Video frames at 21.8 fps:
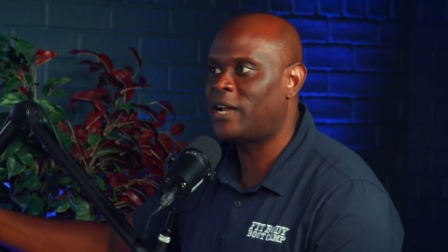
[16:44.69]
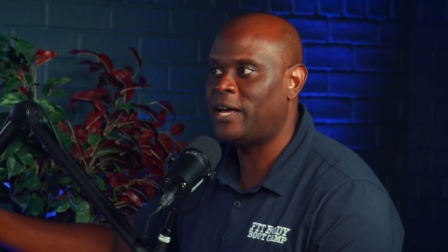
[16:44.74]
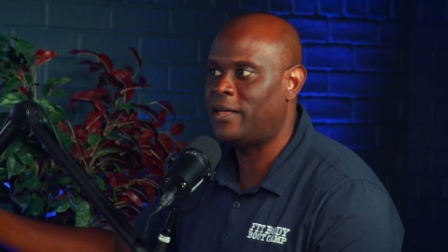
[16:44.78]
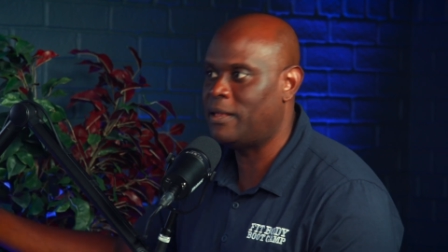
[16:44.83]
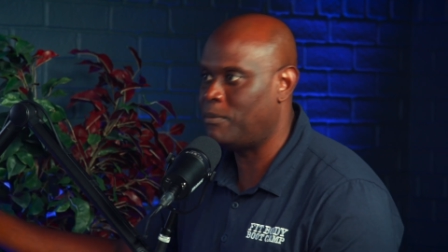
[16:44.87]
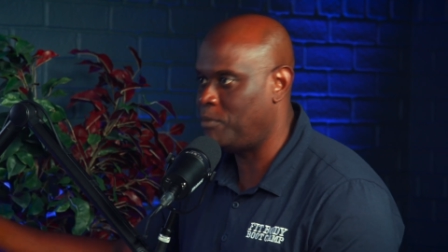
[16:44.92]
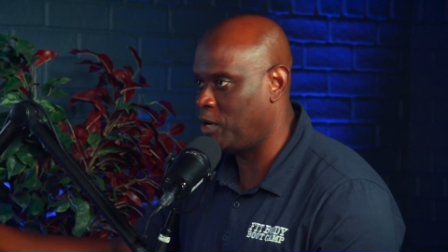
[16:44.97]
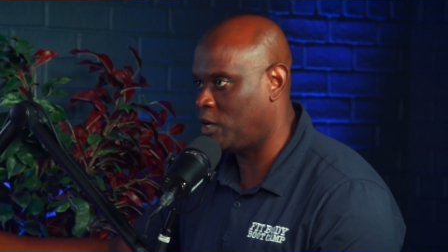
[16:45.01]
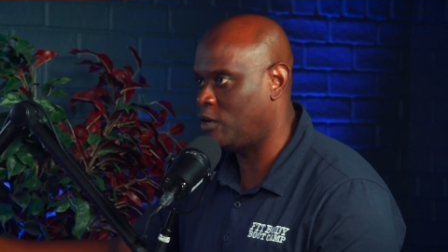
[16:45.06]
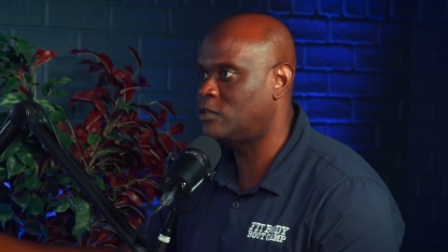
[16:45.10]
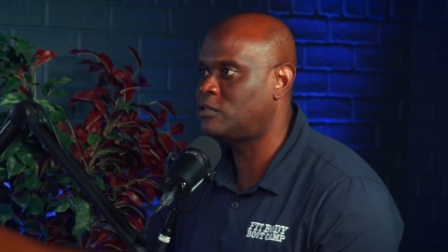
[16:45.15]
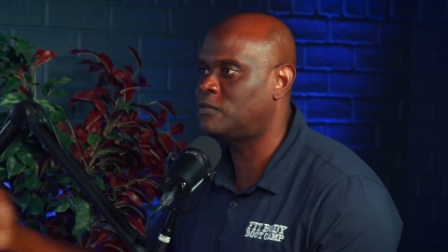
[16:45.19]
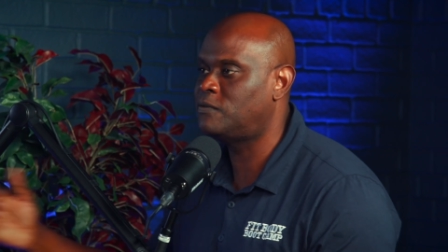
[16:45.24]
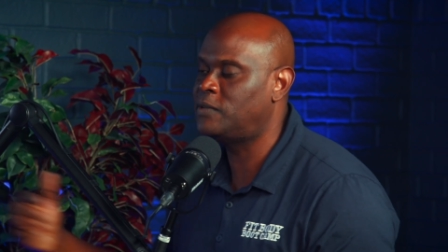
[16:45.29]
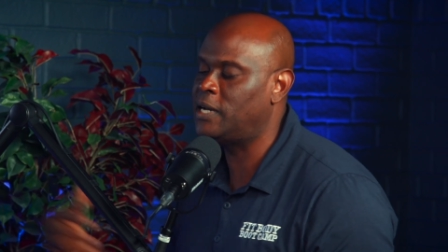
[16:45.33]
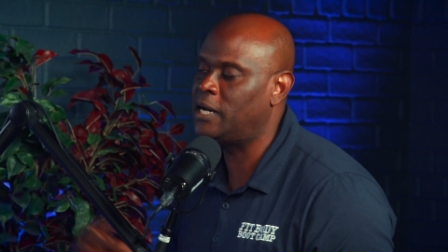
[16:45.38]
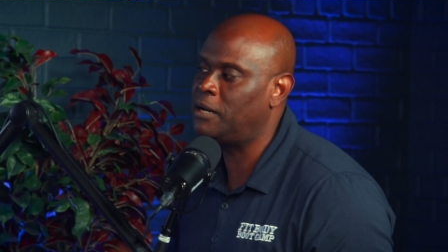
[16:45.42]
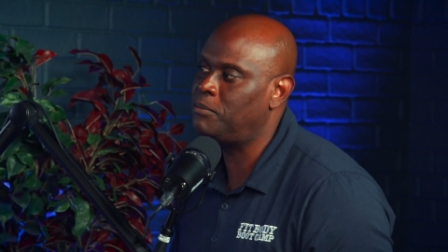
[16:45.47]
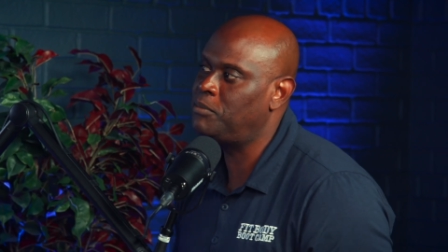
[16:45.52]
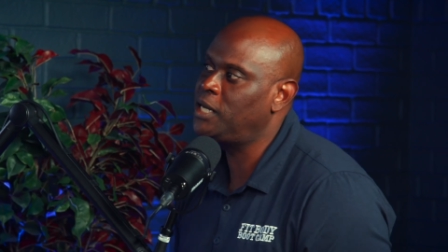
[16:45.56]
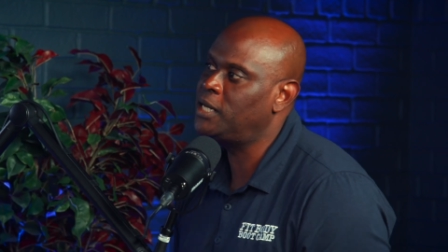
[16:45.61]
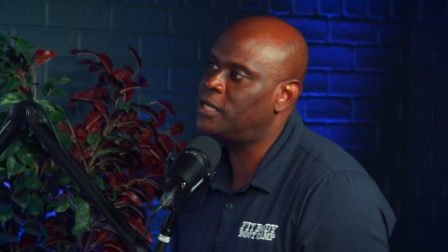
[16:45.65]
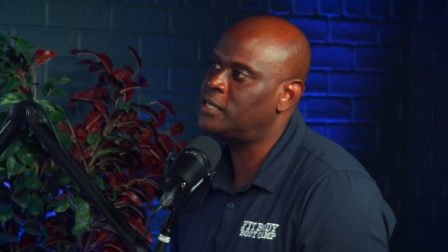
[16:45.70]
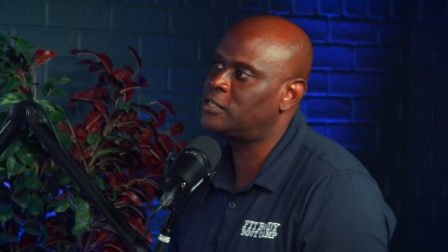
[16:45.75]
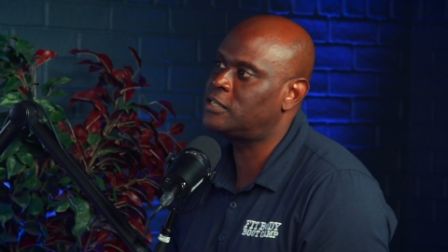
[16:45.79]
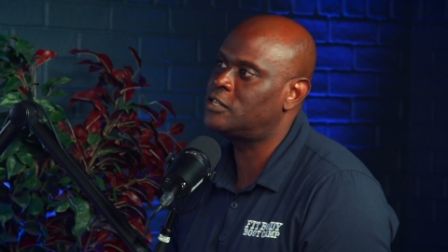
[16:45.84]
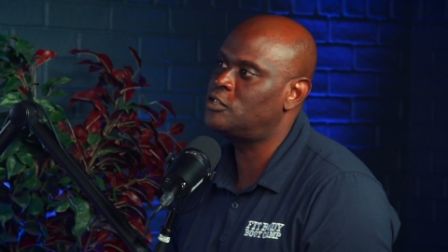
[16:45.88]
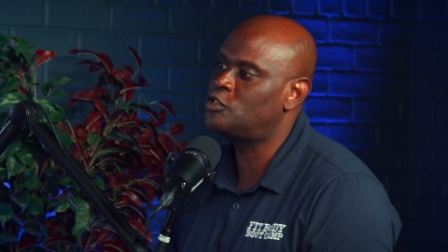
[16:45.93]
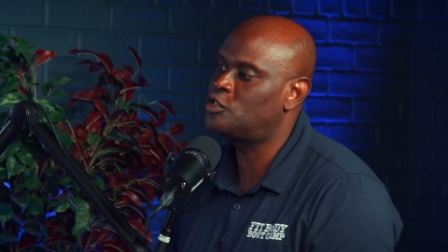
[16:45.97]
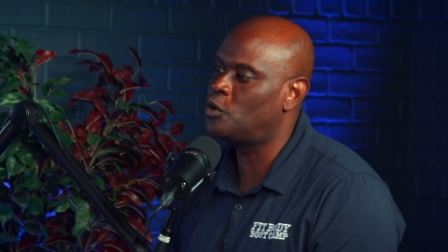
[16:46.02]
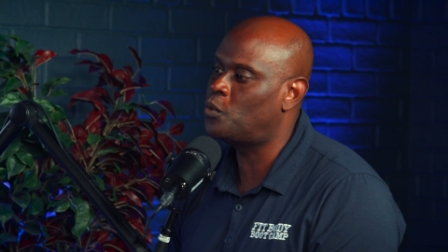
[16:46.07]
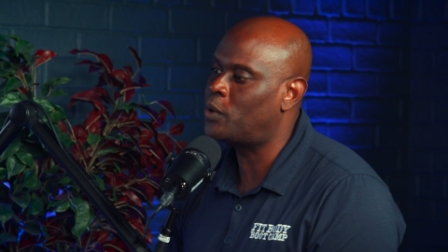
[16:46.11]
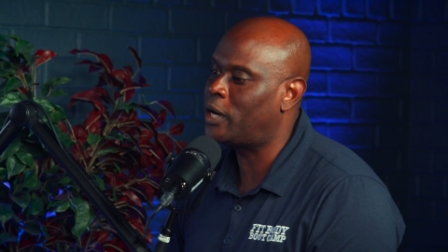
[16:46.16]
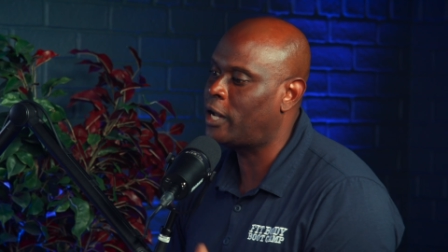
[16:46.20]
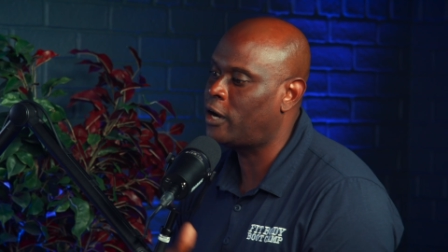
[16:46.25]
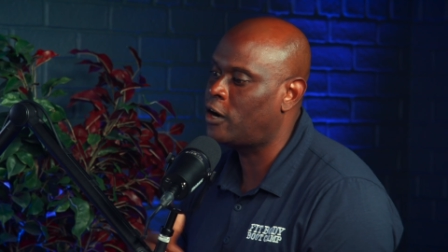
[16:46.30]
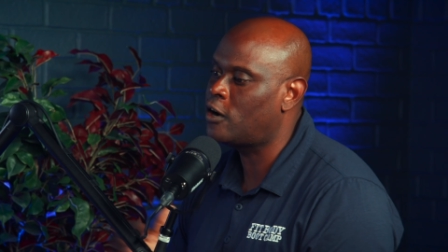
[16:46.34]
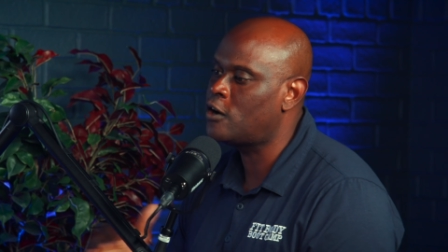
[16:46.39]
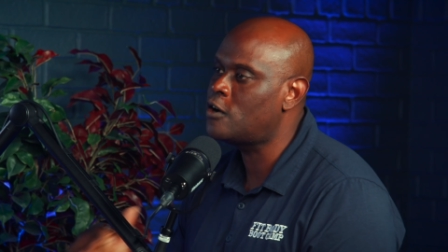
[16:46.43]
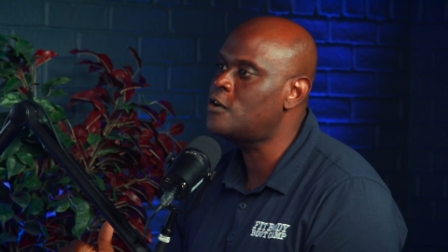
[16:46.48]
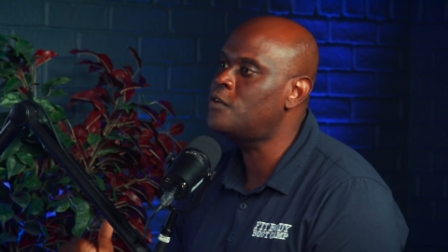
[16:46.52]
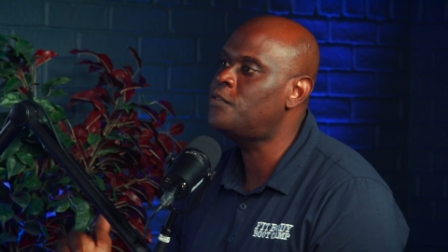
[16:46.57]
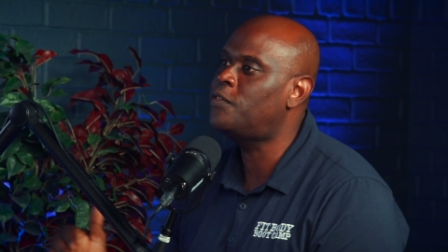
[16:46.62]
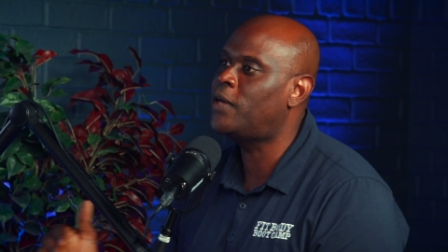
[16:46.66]
like that because of diabetes. And so when I
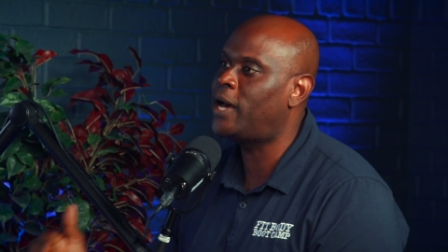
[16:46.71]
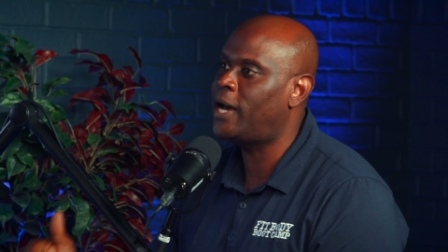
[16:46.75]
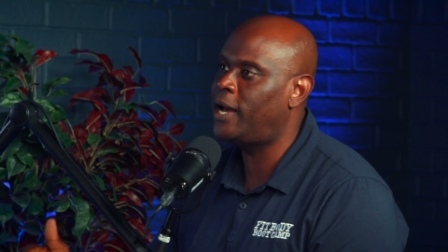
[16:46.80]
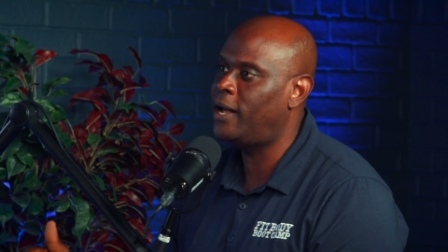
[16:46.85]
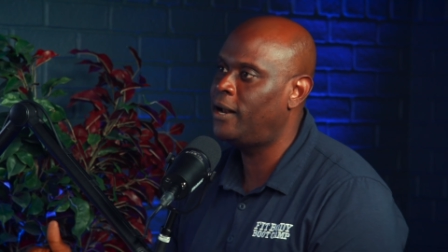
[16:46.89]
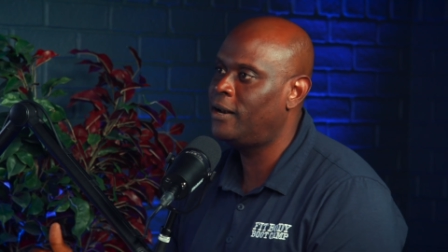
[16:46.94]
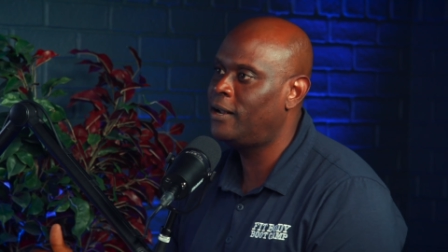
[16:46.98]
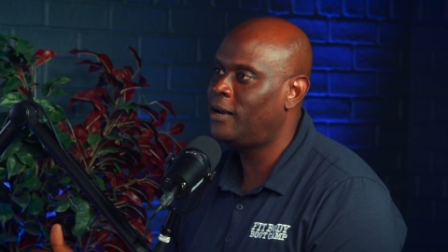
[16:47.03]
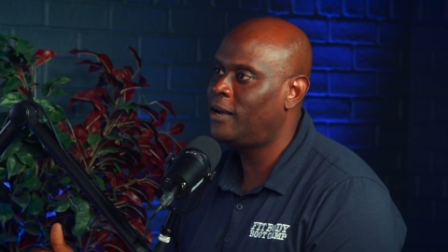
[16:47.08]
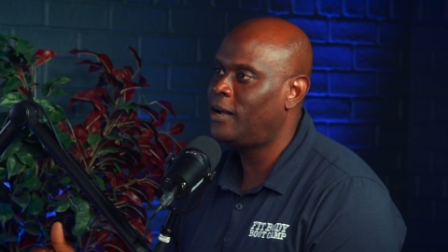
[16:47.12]
heard that,